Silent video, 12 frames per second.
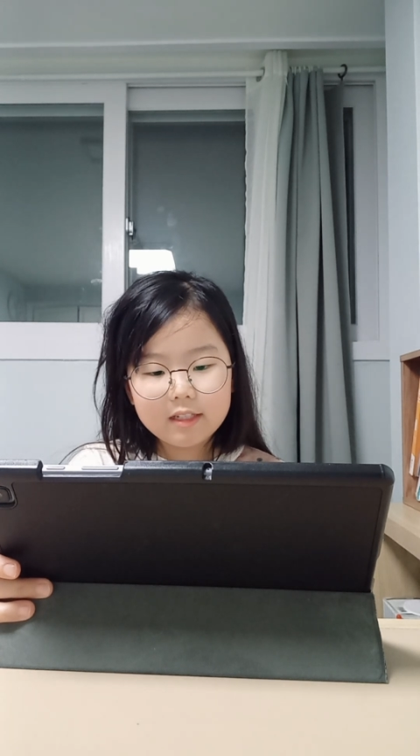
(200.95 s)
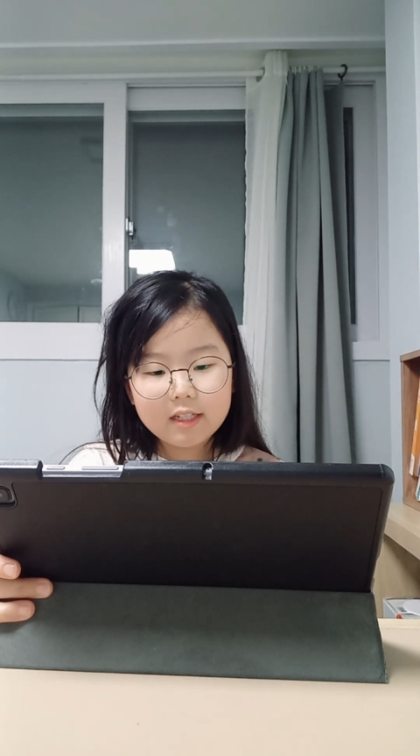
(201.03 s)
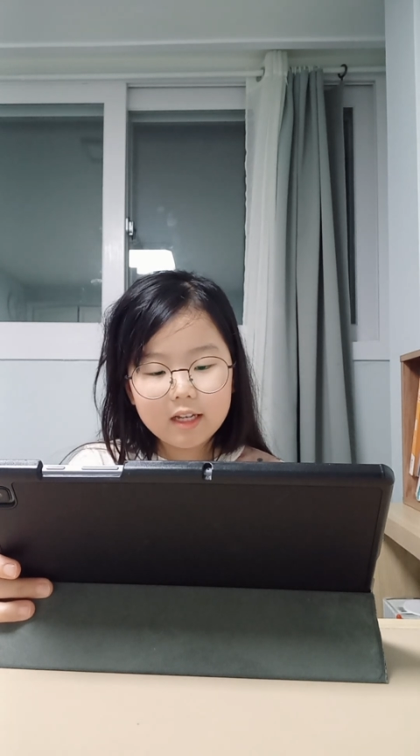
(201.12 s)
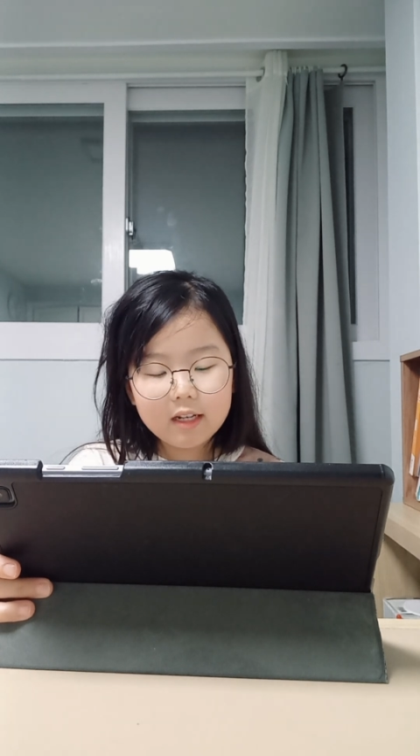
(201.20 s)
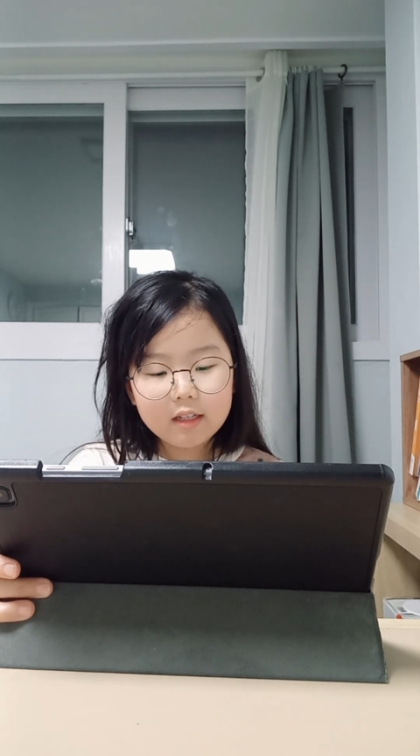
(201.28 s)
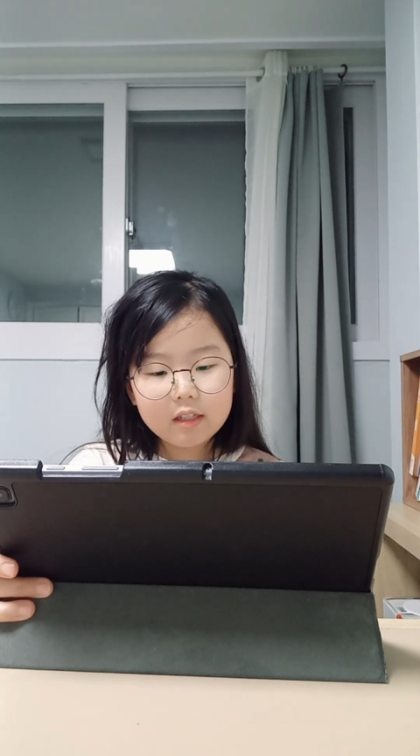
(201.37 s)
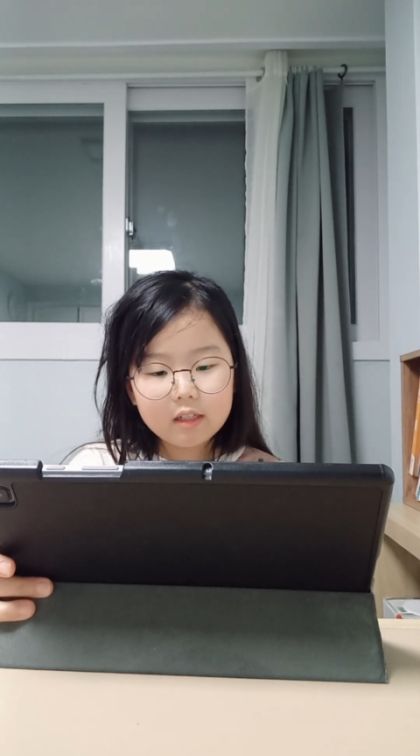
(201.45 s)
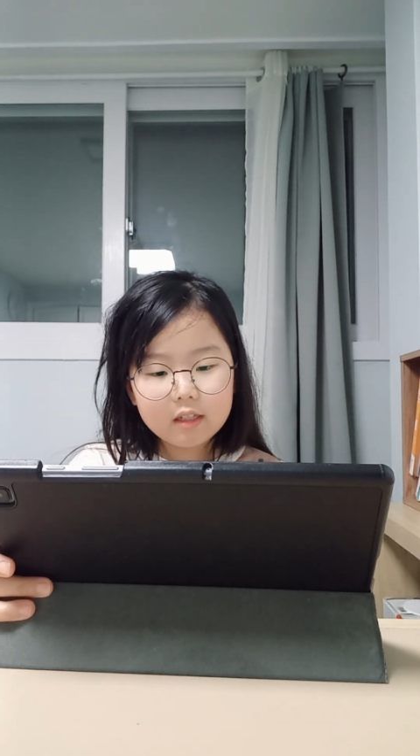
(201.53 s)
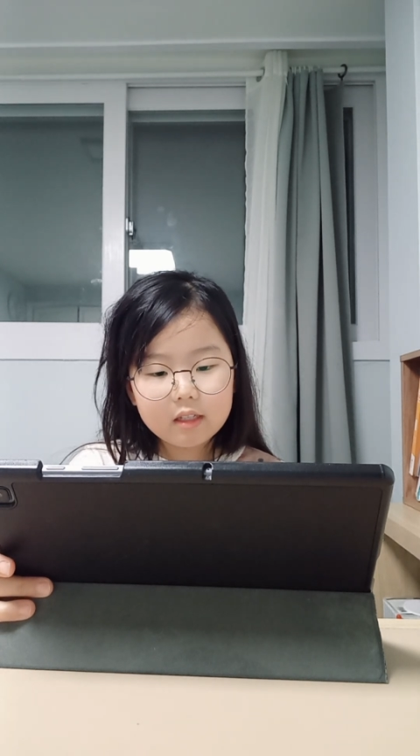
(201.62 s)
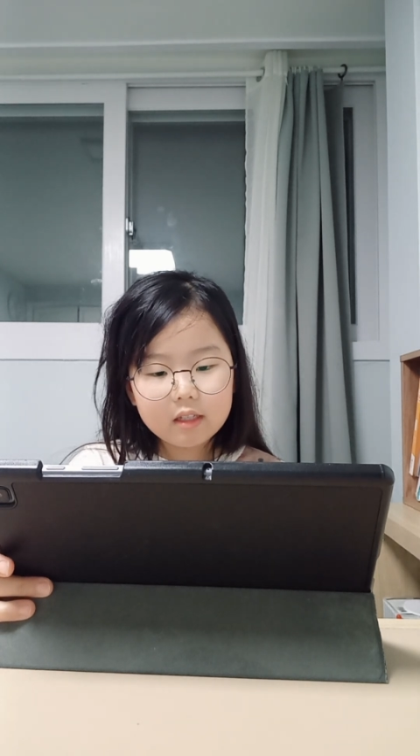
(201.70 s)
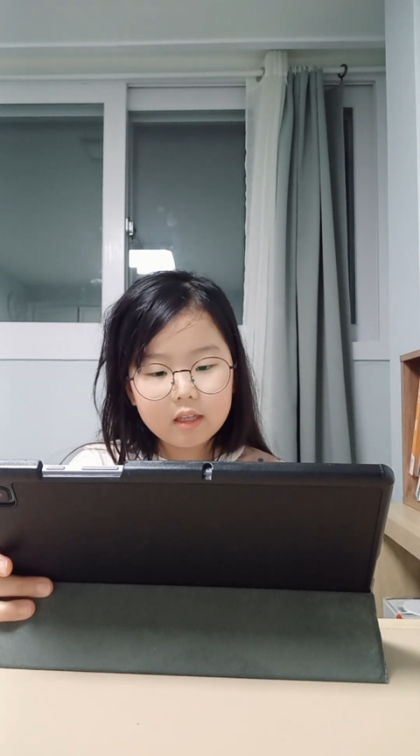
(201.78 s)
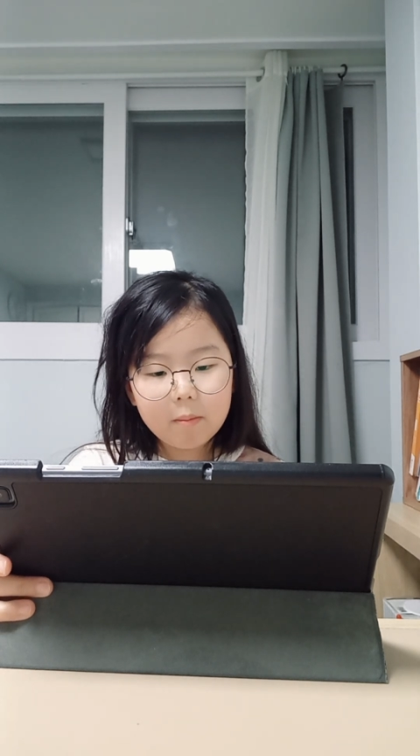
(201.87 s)
Get,
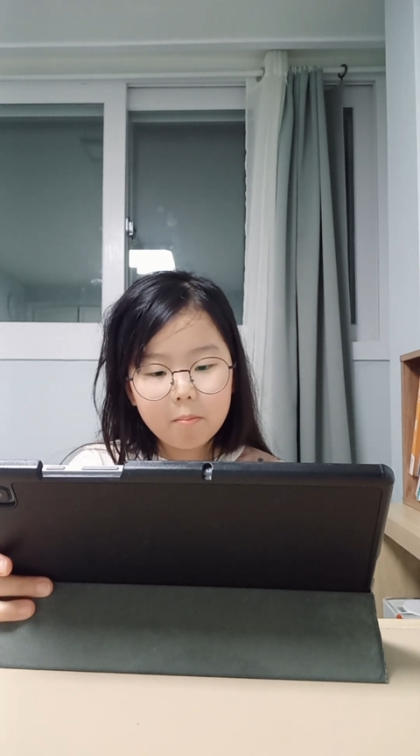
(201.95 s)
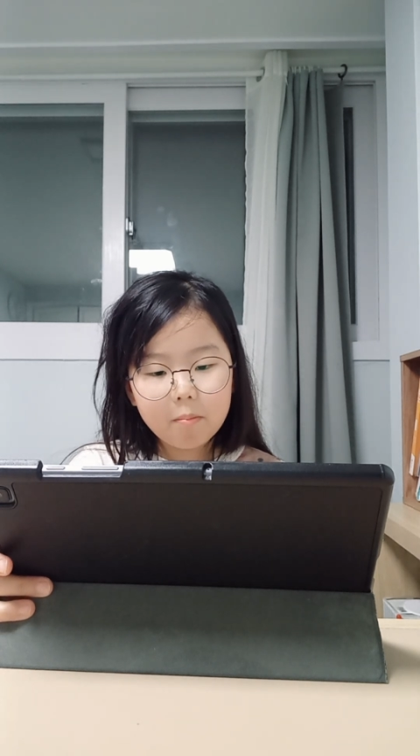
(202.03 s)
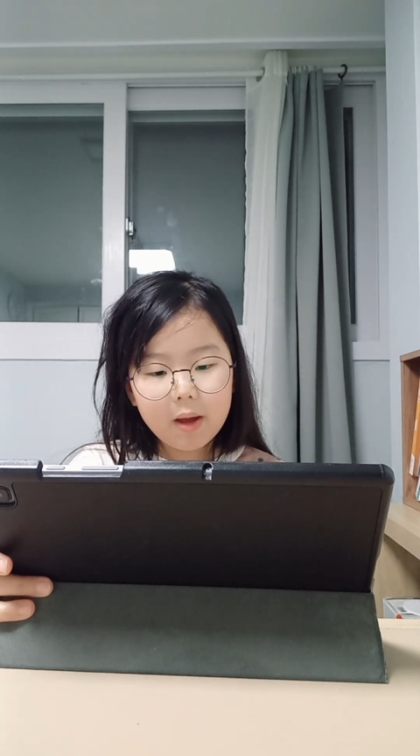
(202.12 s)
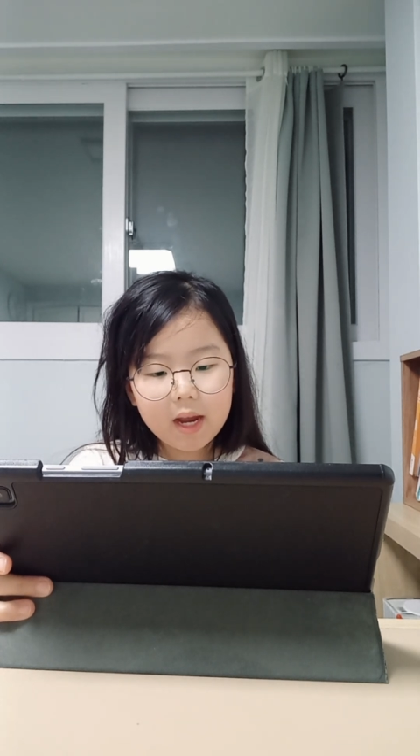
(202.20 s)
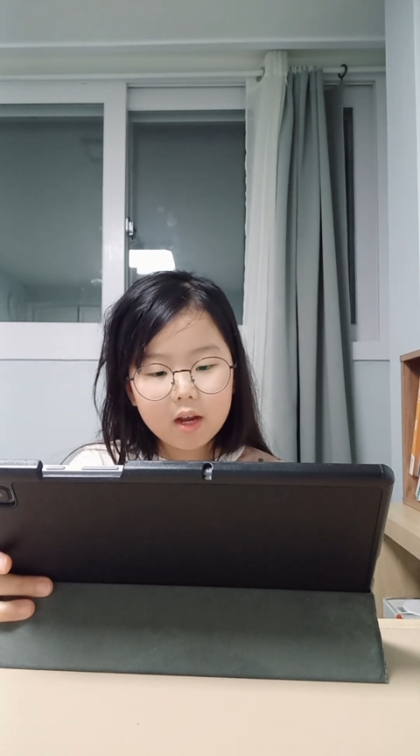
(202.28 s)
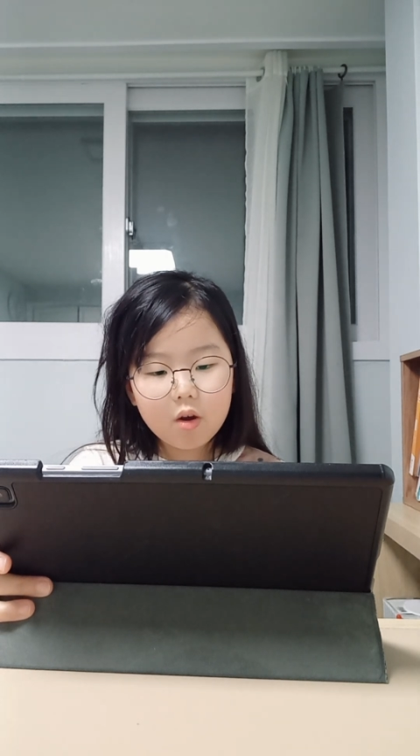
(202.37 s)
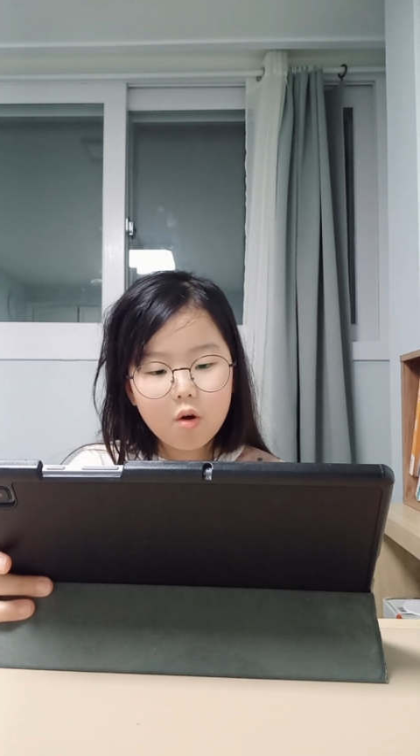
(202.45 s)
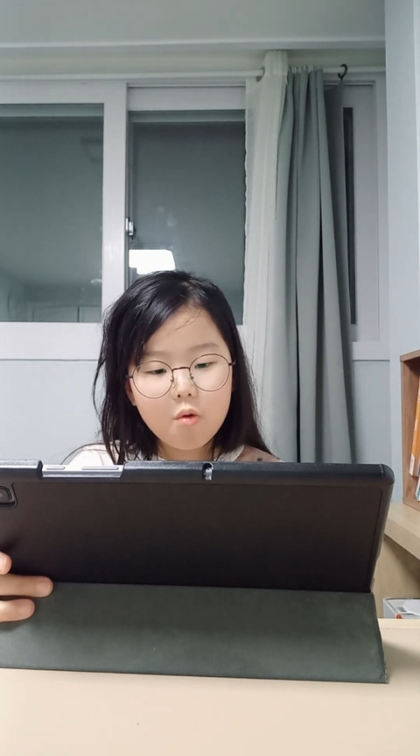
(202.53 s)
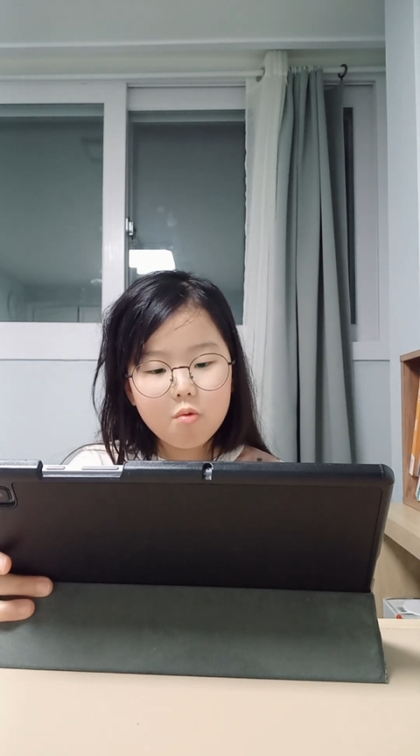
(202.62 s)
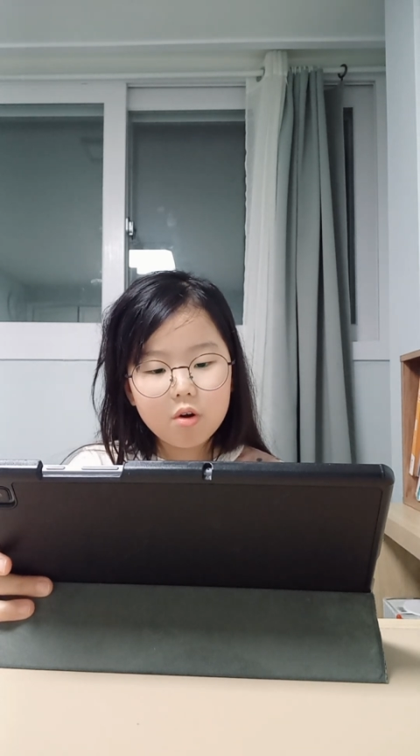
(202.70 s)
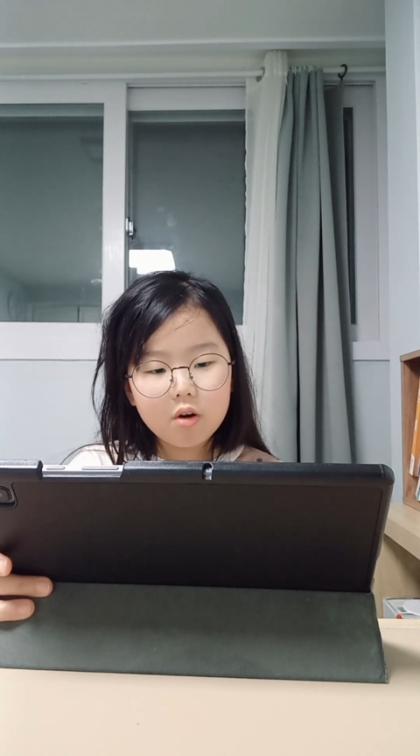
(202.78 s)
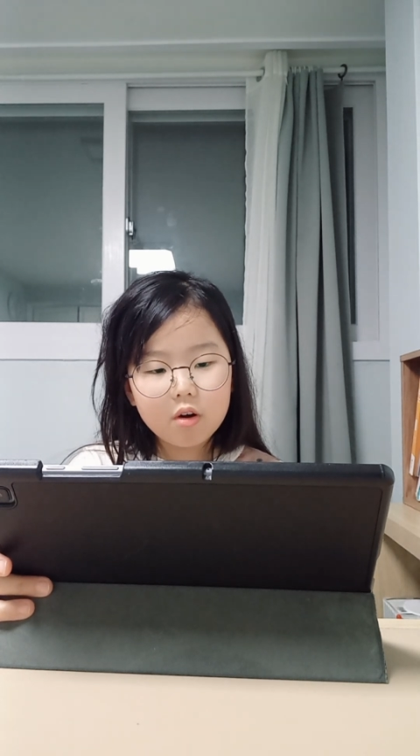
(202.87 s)
get back,
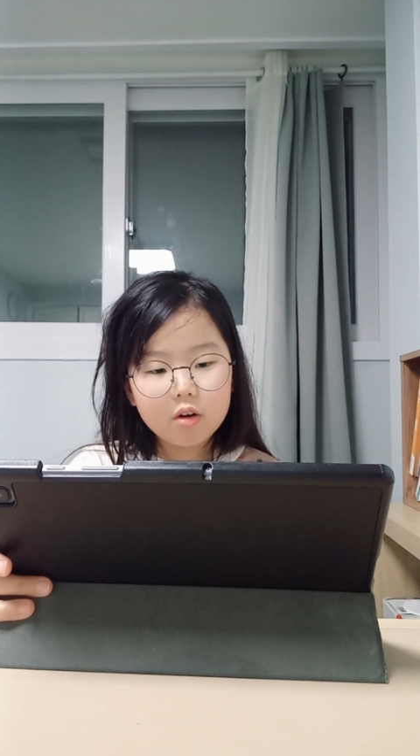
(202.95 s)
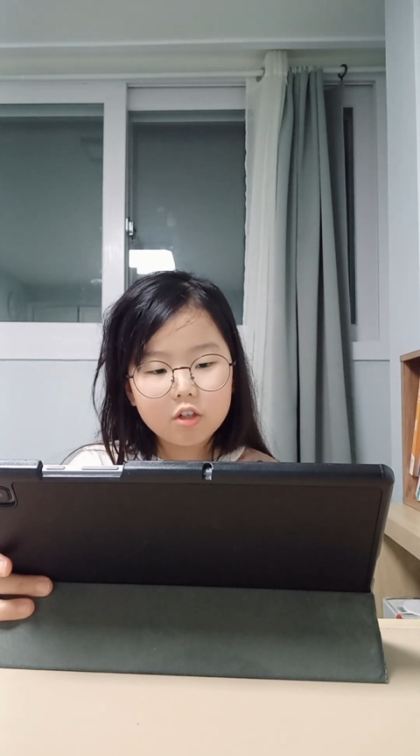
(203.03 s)
ogre!